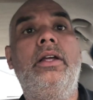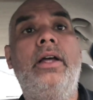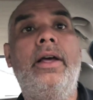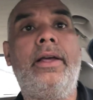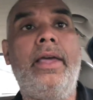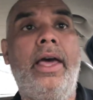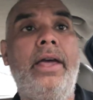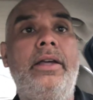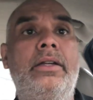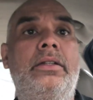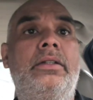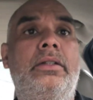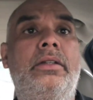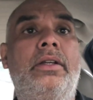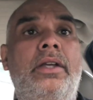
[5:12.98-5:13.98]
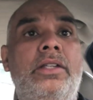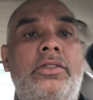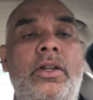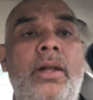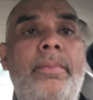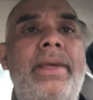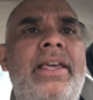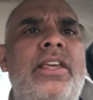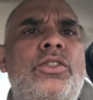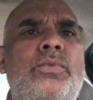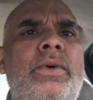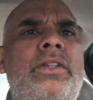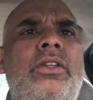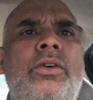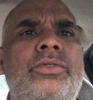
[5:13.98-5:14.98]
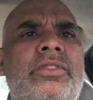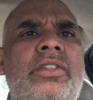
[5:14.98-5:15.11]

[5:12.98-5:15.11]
Okay? He's going to make his windows